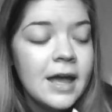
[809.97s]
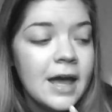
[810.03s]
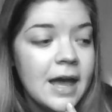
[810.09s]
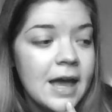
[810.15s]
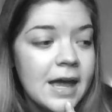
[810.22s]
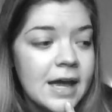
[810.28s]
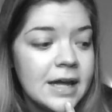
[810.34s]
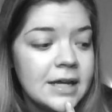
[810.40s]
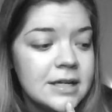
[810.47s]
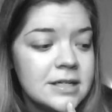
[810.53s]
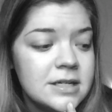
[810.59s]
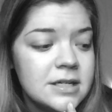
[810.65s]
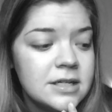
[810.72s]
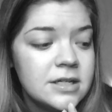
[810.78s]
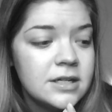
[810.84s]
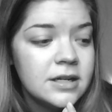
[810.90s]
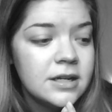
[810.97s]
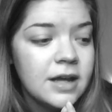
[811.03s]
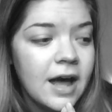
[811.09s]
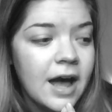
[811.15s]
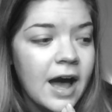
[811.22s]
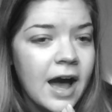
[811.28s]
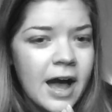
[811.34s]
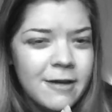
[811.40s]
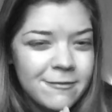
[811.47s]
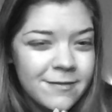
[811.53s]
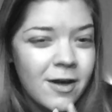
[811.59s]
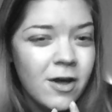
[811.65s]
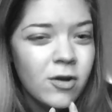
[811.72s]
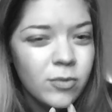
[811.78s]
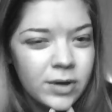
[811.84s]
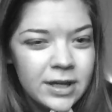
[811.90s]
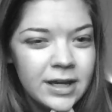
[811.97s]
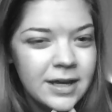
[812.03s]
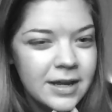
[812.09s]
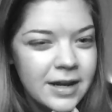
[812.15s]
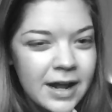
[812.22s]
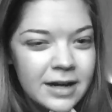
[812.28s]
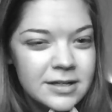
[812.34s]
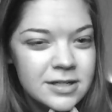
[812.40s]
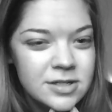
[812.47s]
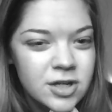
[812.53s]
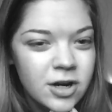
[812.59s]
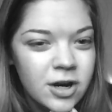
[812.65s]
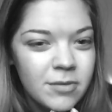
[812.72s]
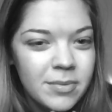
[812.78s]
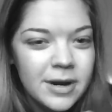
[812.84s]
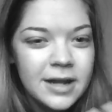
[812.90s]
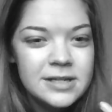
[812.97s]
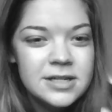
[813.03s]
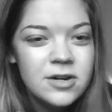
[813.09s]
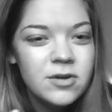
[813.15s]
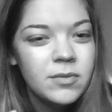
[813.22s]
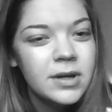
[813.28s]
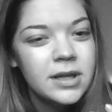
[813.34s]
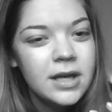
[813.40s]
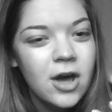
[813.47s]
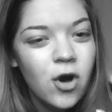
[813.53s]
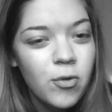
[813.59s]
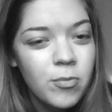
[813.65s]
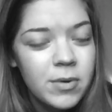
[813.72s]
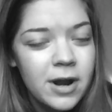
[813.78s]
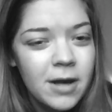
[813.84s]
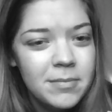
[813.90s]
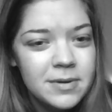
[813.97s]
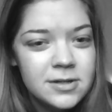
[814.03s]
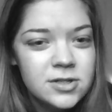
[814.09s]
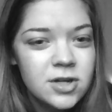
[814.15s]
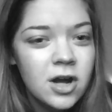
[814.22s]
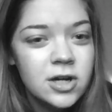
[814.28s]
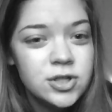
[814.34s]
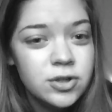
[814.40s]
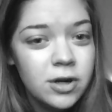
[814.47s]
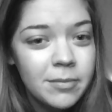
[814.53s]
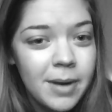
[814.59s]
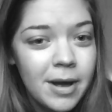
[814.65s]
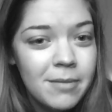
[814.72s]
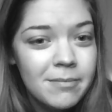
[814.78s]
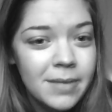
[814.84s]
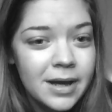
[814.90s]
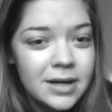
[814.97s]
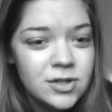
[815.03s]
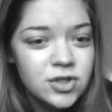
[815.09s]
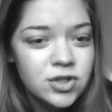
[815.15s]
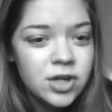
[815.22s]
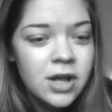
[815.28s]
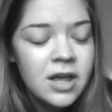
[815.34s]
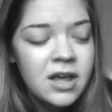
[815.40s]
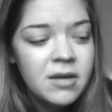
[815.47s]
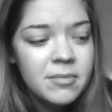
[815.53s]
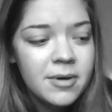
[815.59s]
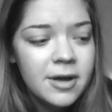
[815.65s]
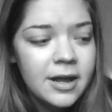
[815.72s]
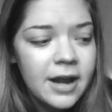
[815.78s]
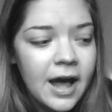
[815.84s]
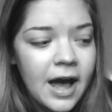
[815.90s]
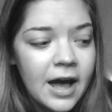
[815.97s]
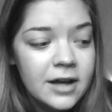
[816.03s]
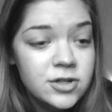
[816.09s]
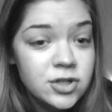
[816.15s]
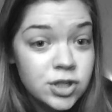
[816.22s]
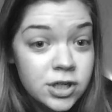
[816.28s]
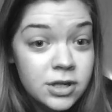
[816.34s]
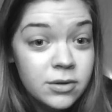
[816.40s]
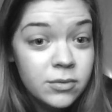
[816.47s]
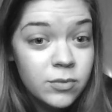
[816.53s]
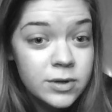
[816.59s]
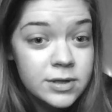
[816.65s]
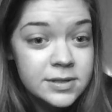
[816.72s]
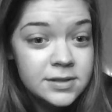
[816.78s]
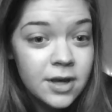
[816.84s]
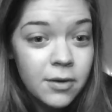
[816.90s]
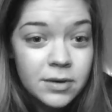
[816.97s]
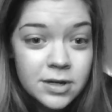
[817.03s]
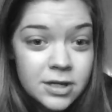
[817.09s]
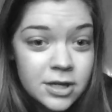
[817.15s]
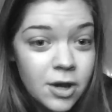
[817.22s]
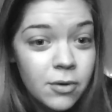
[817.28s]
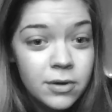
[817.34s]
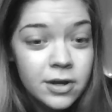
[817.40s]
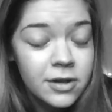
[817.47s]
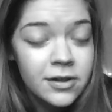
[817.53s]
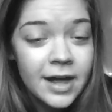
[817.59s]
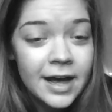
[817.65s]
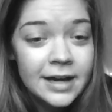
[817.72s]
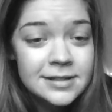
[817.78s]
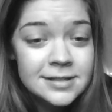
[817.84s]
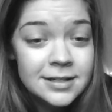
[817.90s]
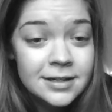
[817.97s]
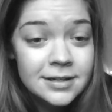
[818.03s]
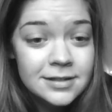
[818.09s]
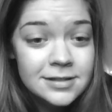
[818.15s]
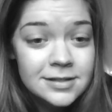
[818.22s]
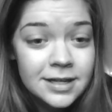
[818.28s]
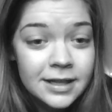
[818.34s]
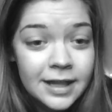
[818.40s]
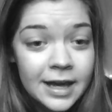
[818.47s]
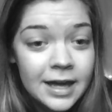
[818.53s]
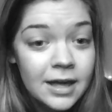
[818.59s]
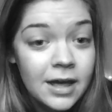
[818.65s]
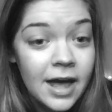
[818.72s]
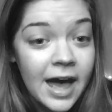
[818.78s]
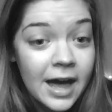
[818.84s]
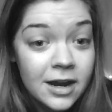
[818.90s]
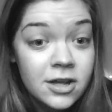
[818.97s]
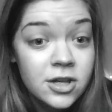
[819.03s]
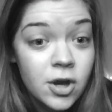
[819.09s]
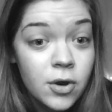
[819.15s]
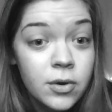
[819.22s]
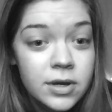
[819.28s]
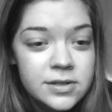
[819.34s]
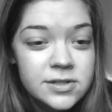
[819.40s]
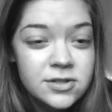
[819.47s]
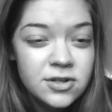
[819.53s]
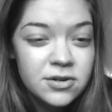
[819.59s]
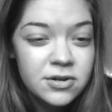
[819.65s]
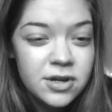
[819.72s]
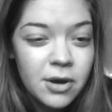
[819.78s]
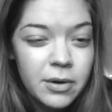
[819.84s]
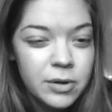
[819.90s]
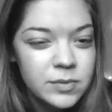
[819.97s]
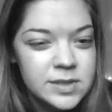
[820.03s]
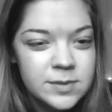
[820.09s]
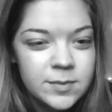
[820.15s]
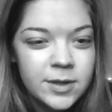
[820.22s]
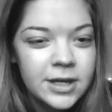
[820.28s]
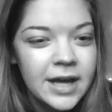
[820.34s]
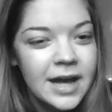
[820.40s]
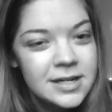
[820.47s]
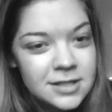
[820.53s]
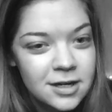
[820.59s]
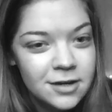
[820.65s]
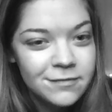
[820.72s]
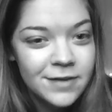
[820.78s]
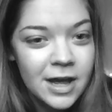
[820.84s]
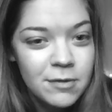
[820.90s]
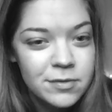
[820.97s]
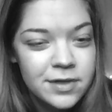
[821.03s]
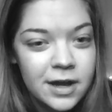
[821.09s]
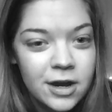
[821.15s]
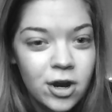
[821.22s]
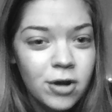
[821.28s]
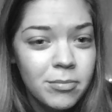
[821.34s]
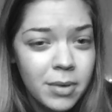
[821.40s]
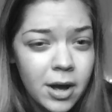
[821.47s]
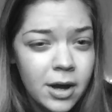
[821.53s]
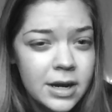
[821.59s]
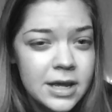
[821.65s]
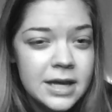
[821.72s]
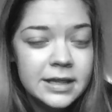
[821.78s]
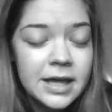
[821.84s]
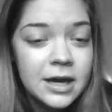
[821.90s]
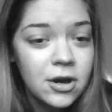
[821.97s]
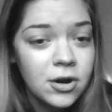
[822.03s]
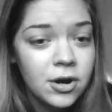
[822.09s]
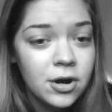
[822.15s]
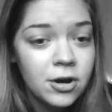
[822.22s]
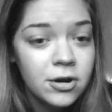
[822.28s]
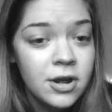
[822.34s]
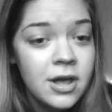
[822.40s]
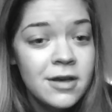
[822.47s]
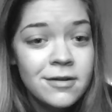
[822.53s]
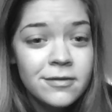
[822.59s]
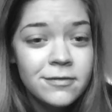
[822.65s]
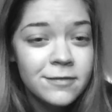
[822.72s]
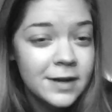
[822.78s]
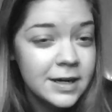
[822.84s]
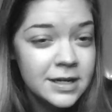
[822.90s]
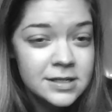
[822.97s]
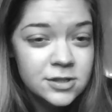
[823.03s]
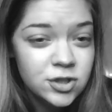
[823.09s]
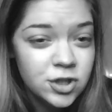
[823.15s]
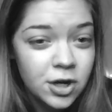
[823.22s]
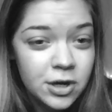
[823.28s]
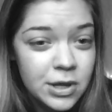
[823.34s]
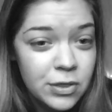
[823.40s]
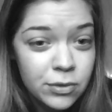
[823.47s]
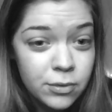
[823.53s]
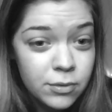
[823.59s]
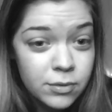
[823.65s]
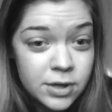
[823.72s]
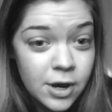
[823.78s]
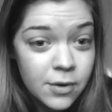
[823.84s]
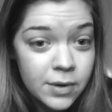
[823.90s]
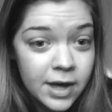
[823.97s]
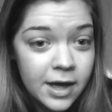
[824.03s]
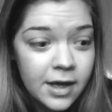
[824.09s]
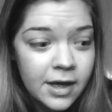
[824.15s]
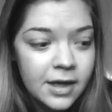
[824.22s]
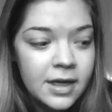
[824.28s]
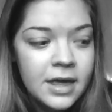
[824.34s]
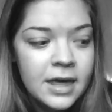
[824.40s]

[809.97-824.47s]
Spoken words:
and I felt really connected to her, but I didn't really open up and talk to her about much. But she was going to yoga classes and like had a yoga studio and was really identifying with like her body and like her fitness journey through yoga.